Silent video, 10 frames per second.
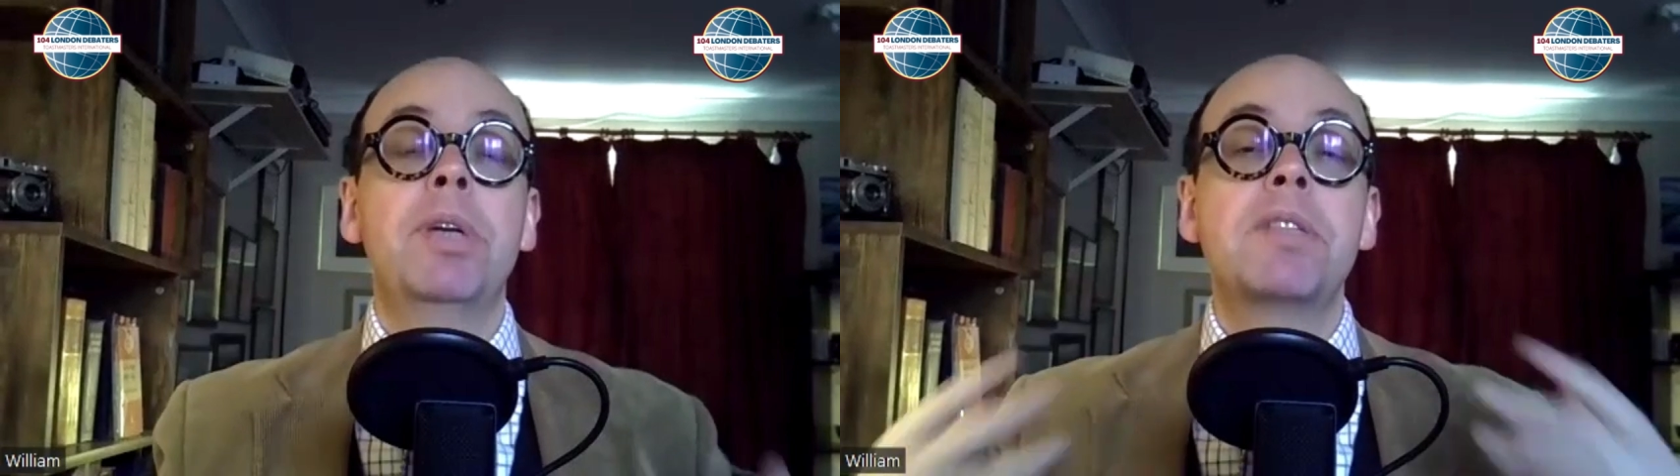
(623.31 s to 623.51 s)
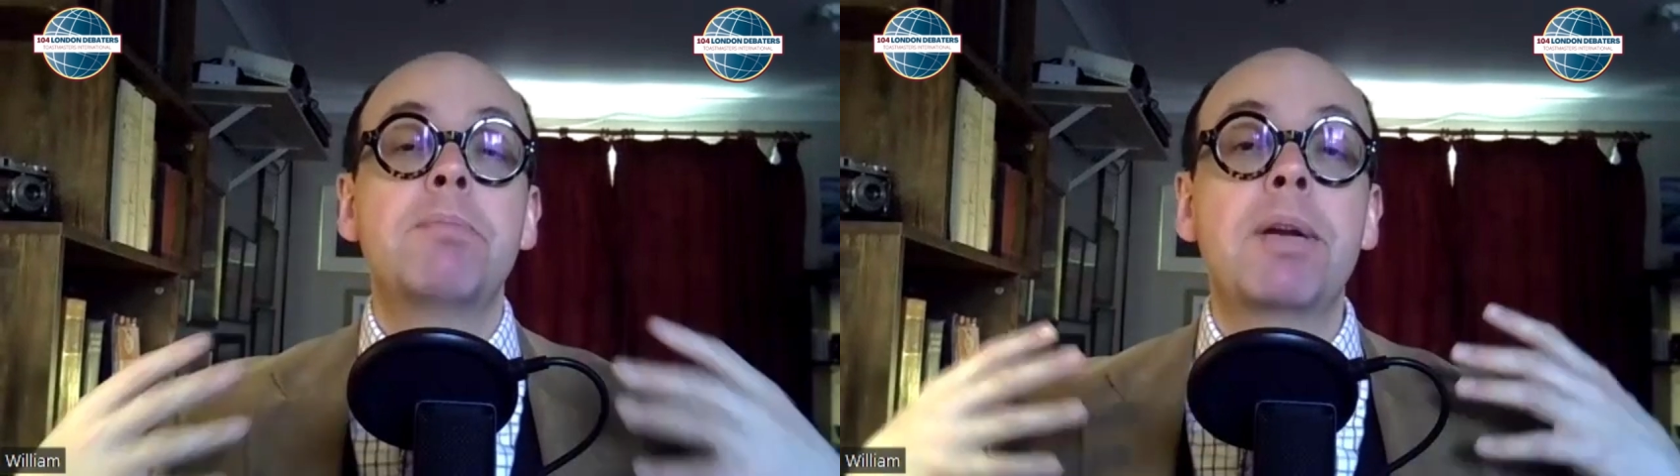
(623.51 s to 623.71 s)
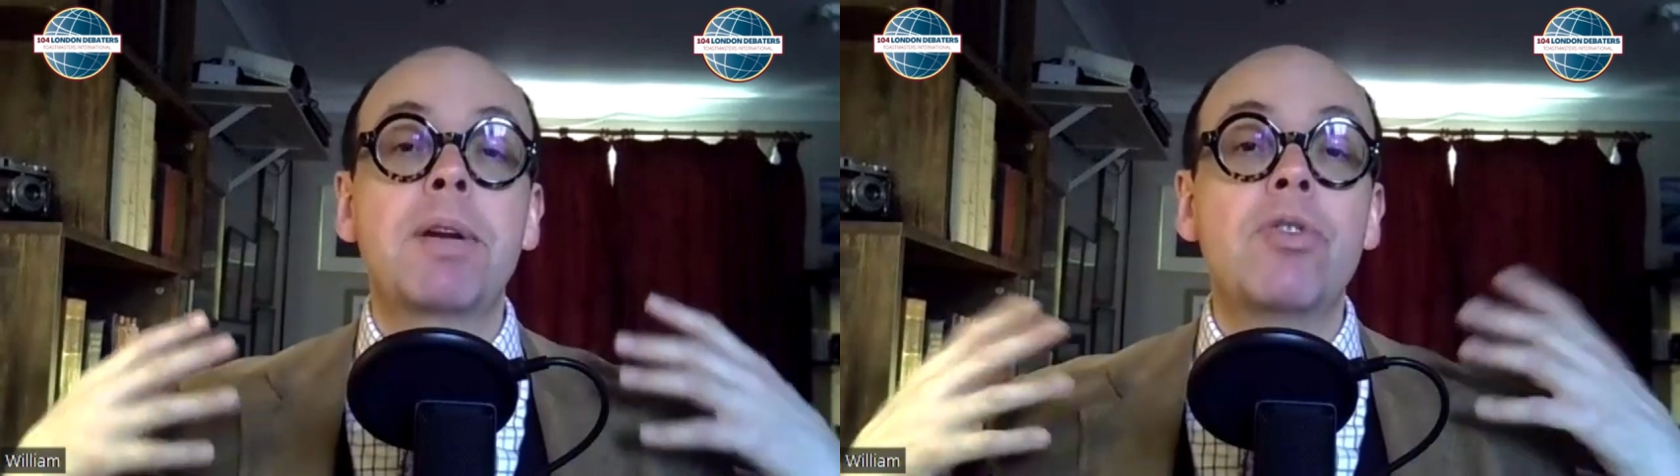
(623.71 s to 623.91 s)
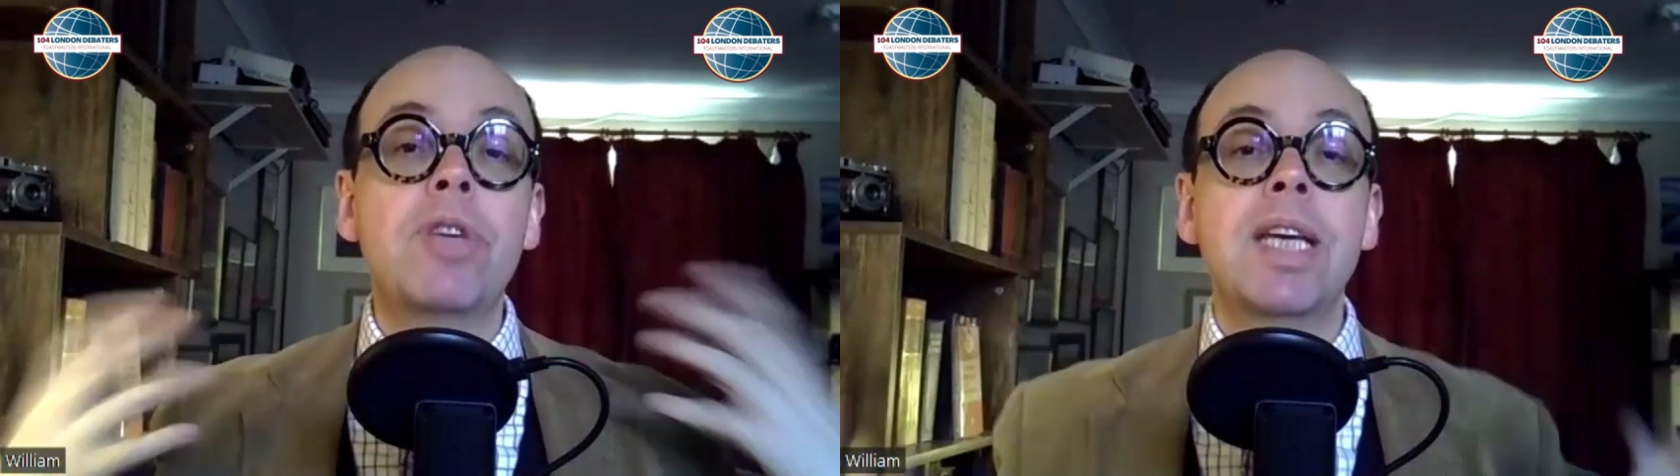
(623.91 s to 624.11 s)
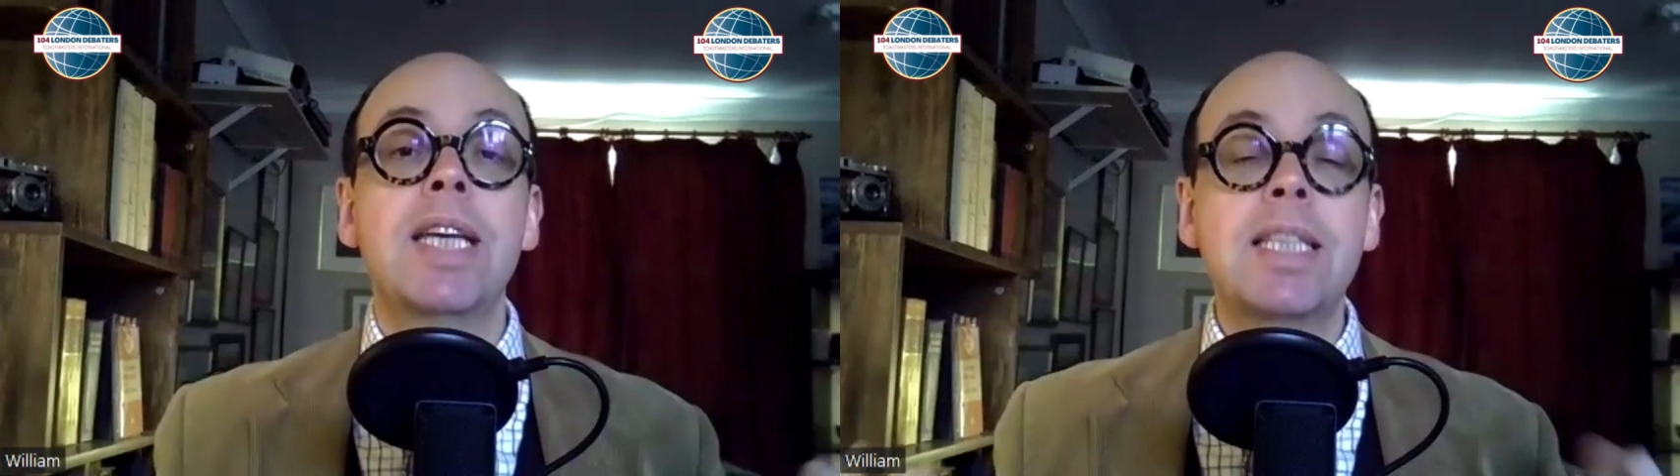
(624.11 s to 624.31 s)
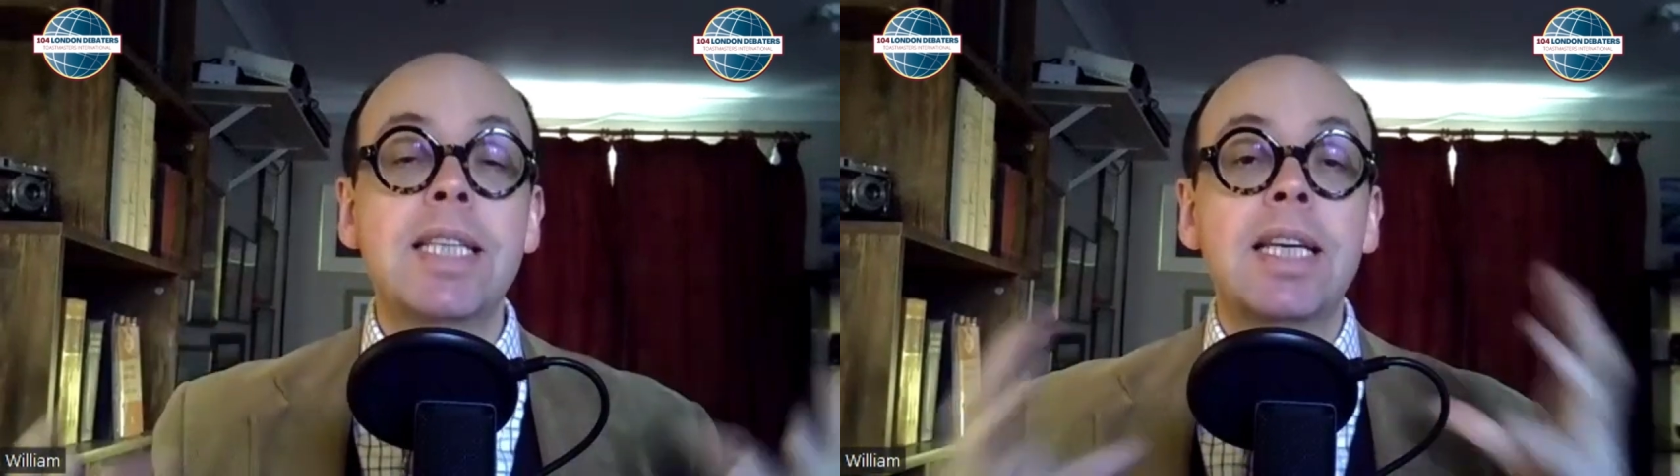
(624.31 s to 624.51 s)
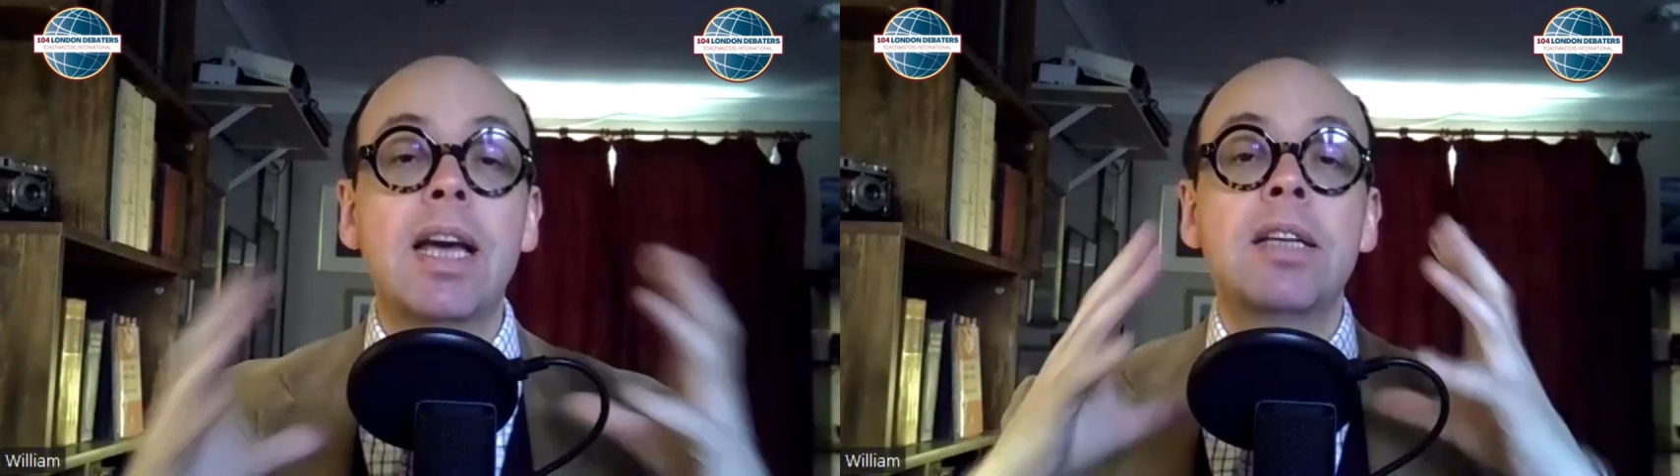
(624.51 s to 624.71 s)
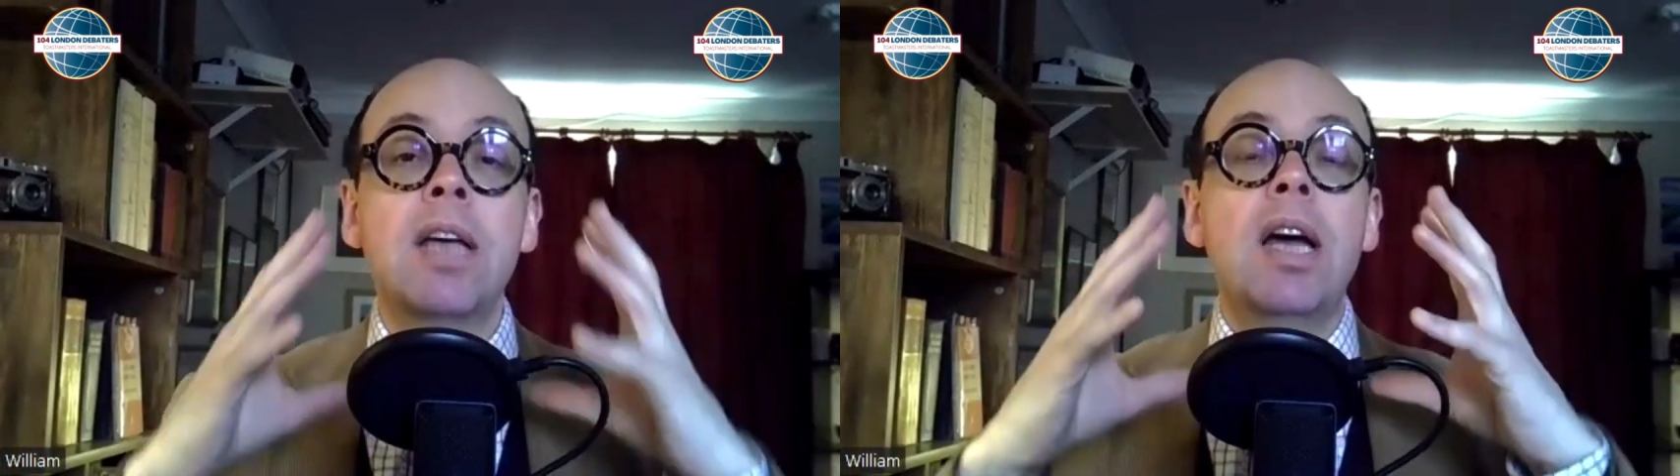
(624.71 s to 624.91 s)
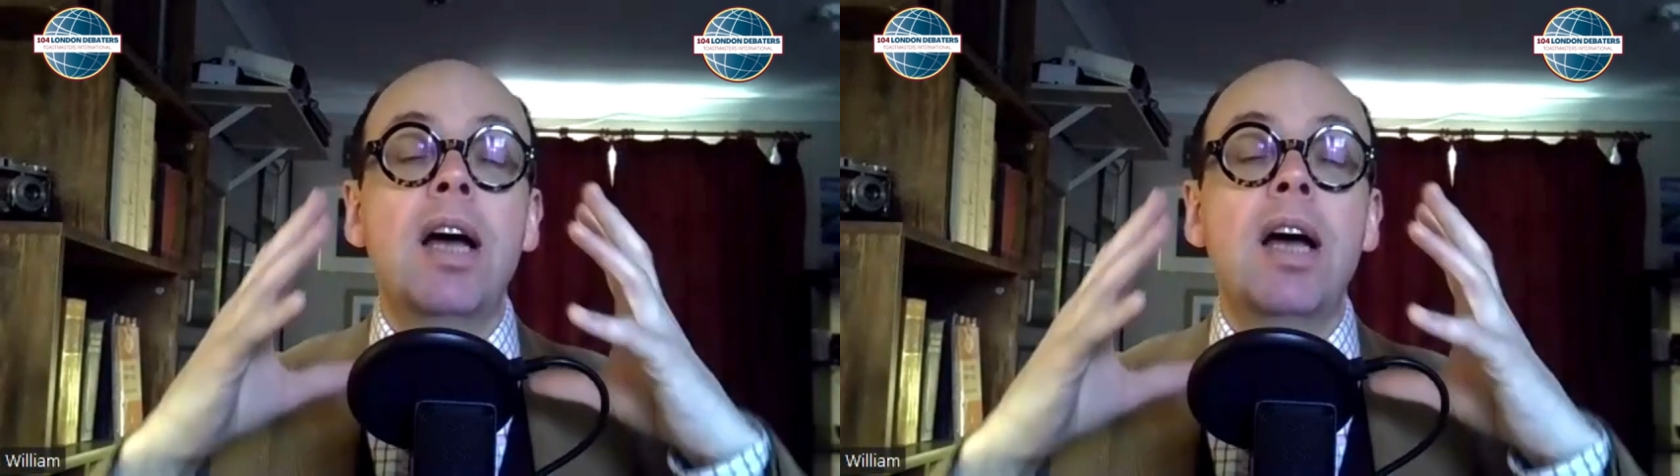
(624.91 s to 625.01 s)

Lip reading: It's about creating a